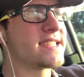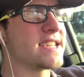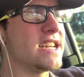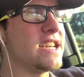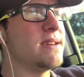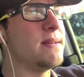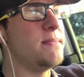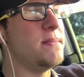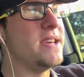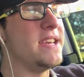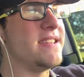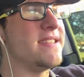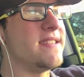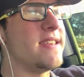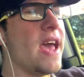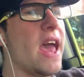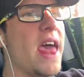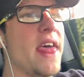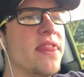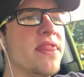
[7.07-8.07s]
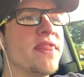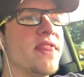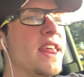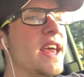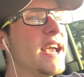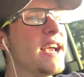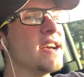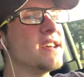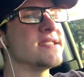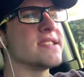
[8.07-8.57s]
gonna be 10
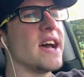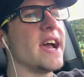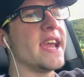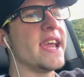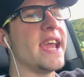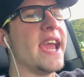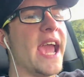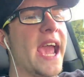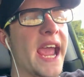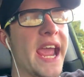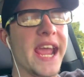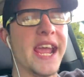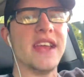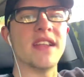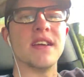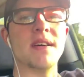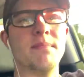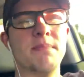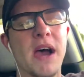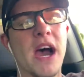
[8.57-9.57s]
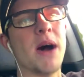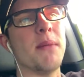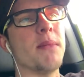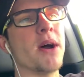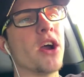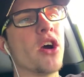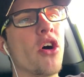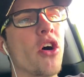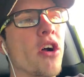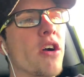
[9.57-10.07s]
things I hate about
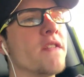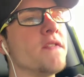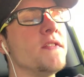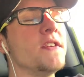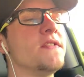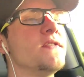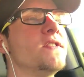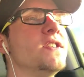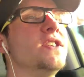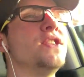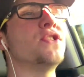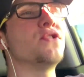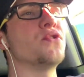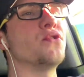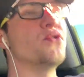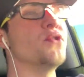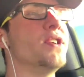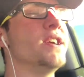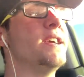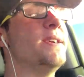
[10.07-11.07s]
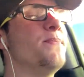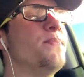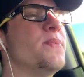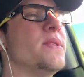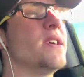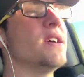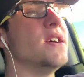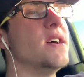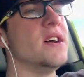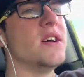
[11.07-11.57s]
my R53.
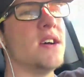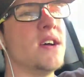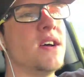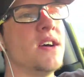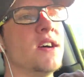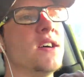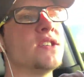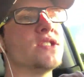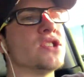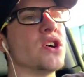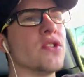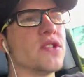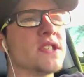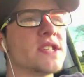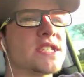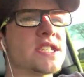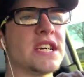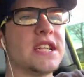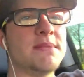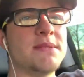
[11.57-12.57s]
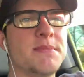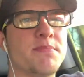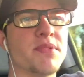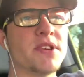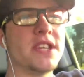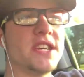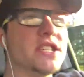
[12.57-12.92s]
So this is gonna be pretty